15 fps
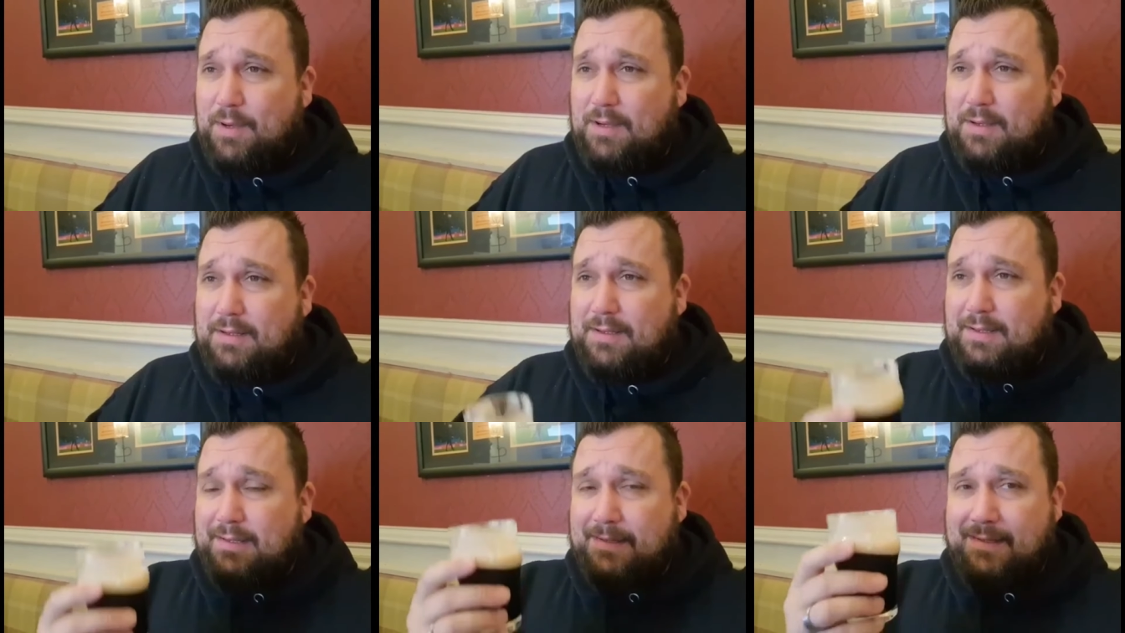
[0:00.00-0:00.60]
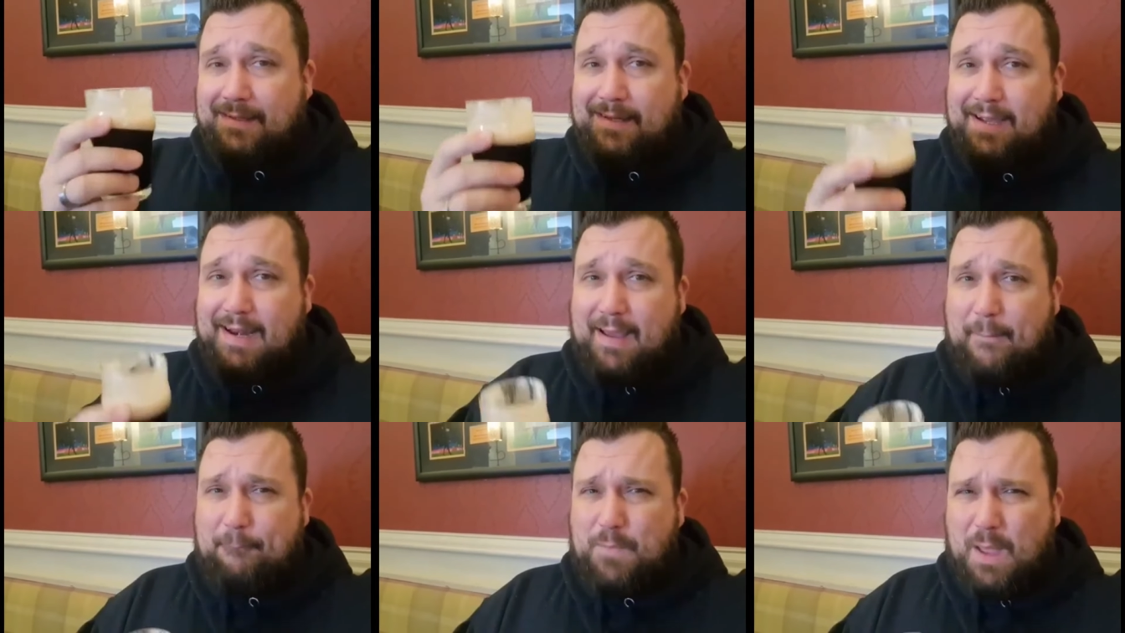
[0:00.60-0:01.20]
But you
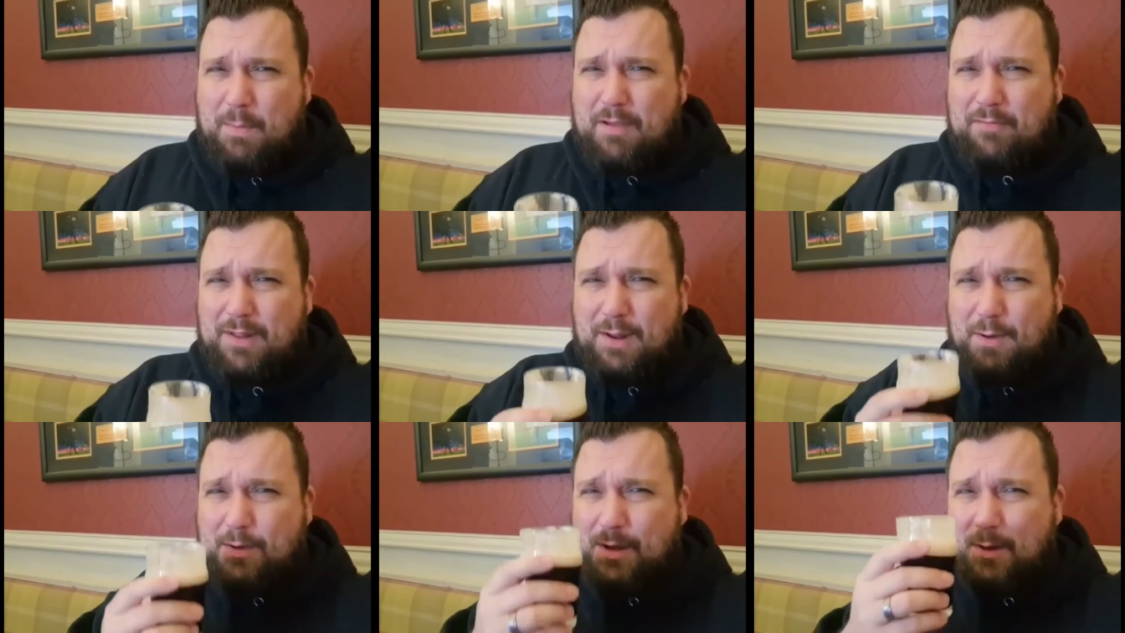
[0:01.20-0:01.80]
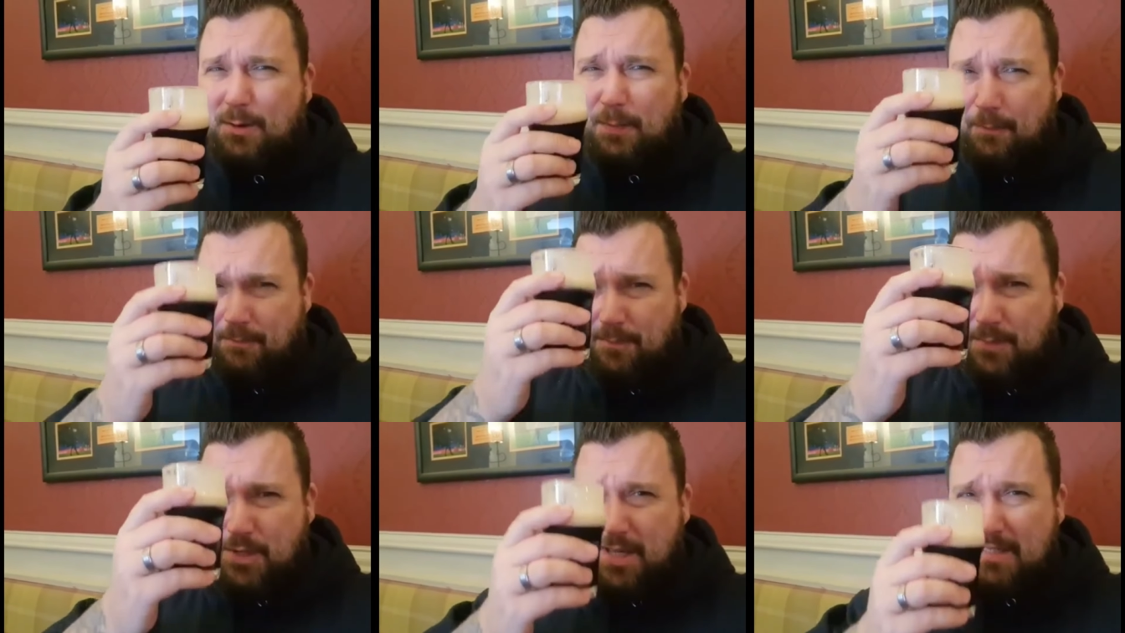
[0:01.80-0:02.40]
know, I'm here for the long haul.
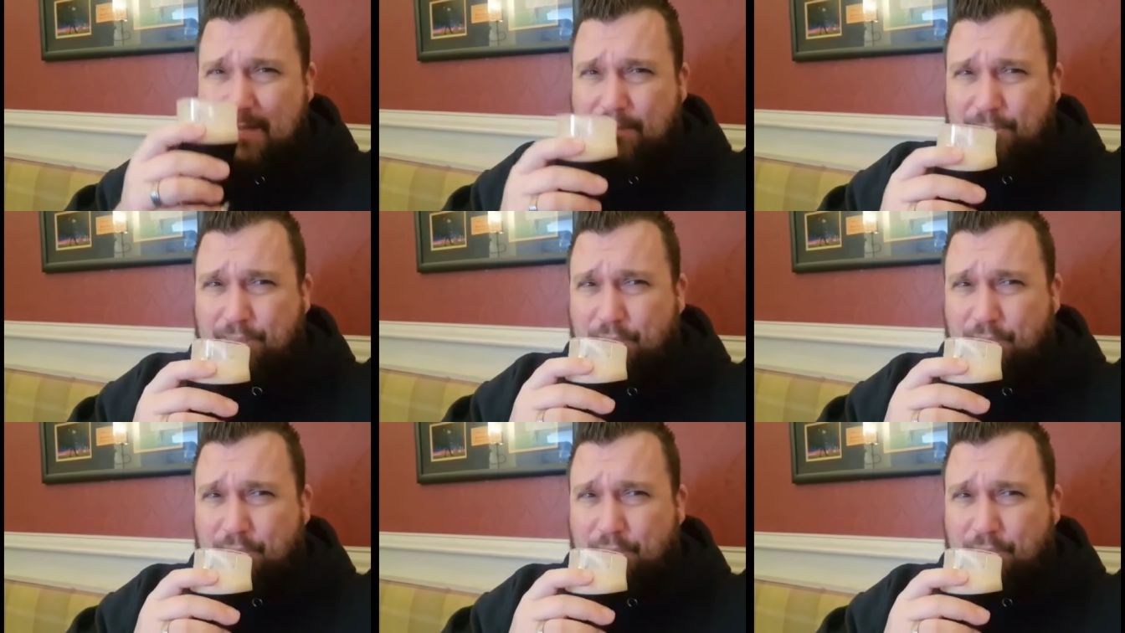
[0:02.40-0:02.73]
Cheers.